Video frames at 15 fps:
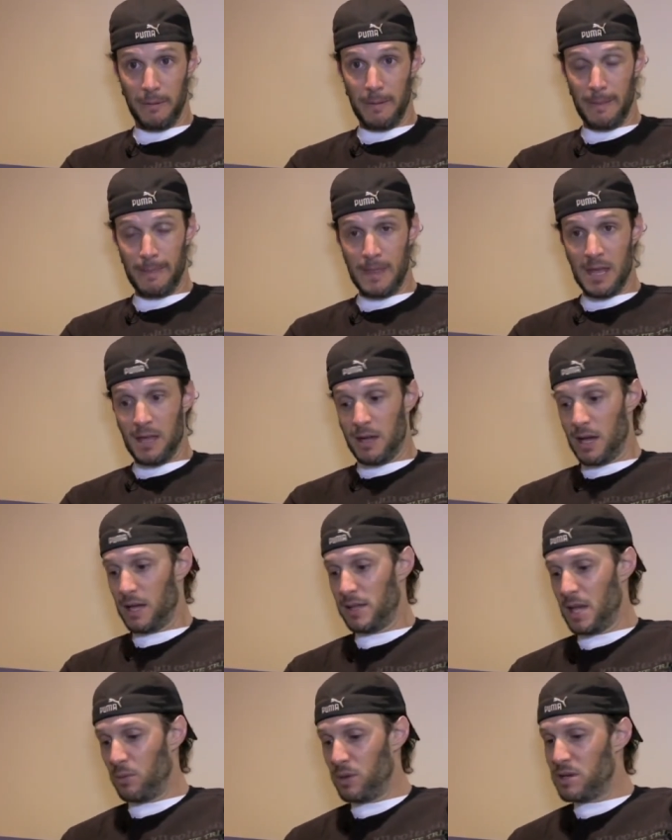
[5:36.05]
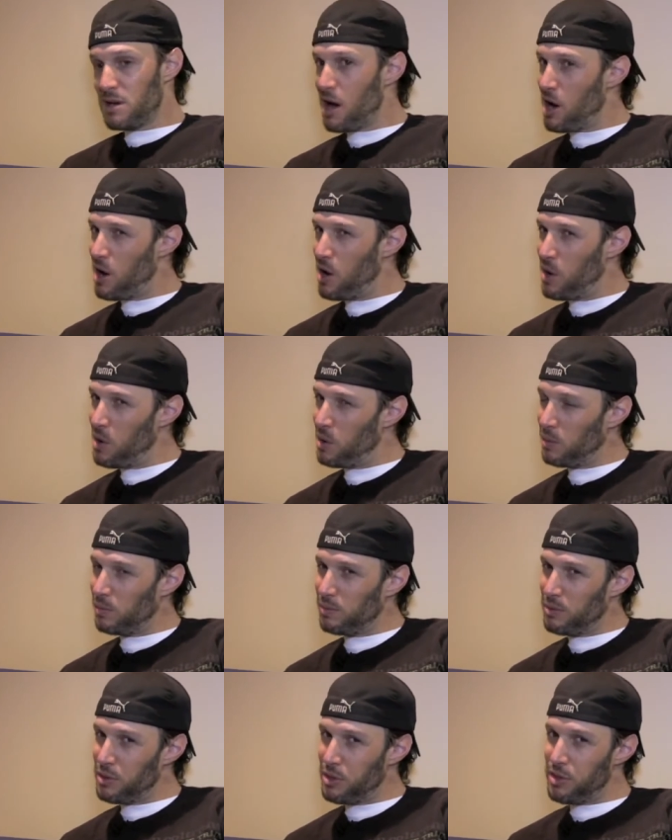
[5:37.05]
Okay. And then we go
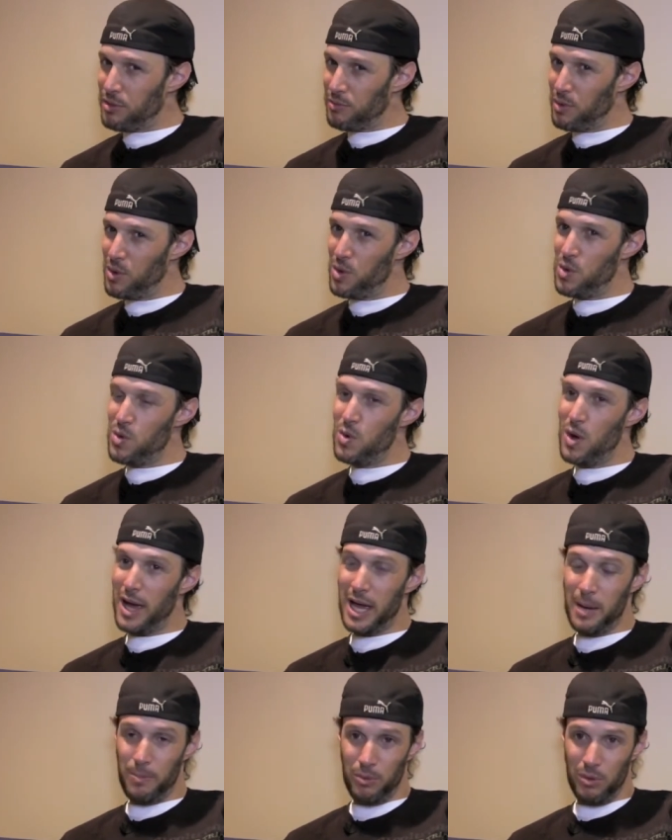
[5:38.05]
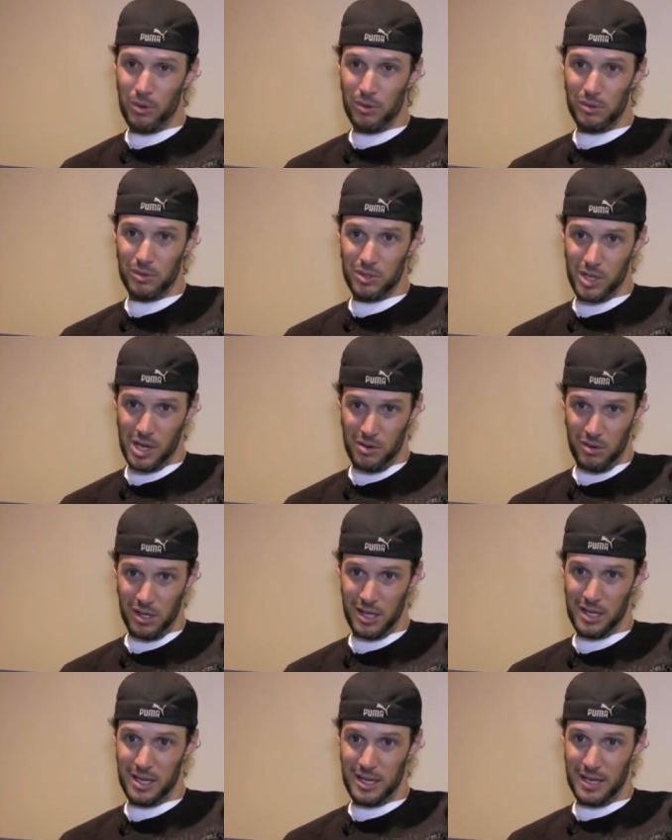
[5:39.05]
through April
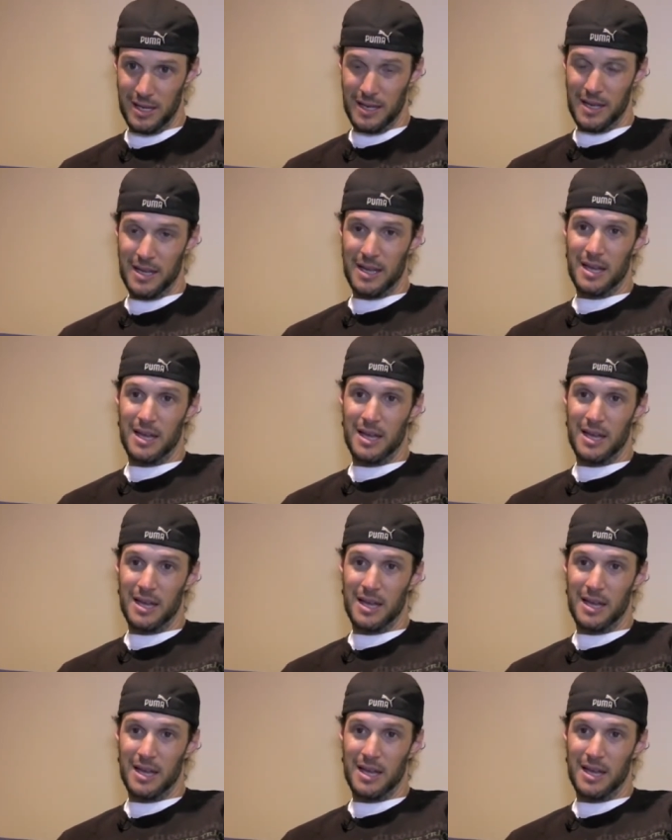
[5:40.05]
generally. Okay.